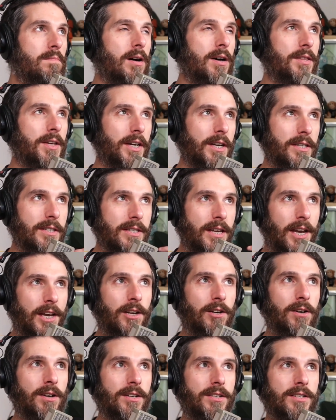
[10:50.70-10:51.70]

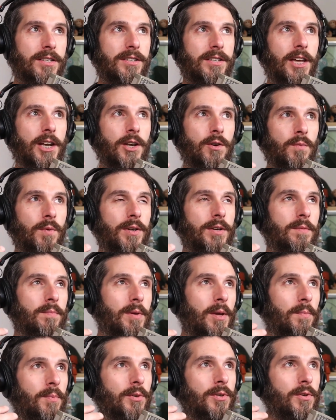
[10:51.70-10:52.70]
container is because I didn't want
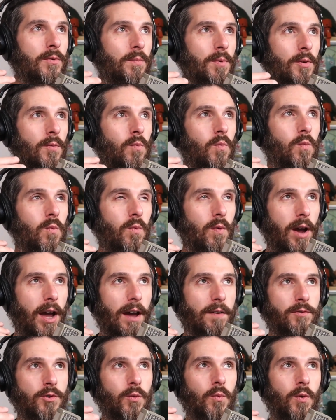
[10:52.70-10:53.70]
people to
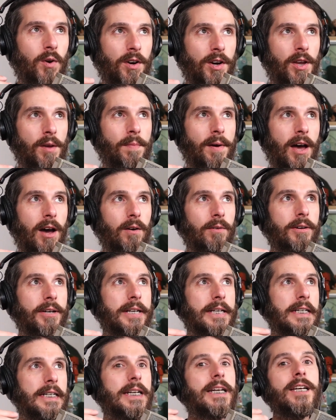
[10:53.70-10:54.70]
have to worry about
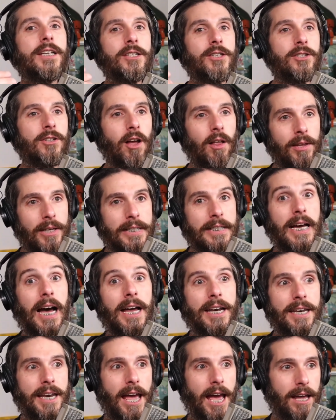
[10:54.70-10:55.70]
installing
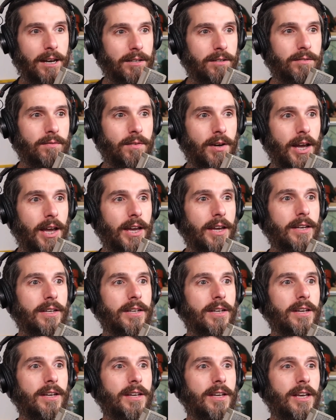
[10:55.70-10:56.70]
.NET, right?
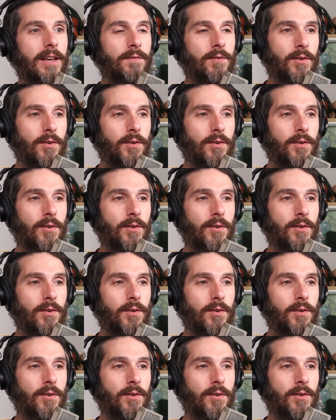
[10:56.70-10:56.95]
If you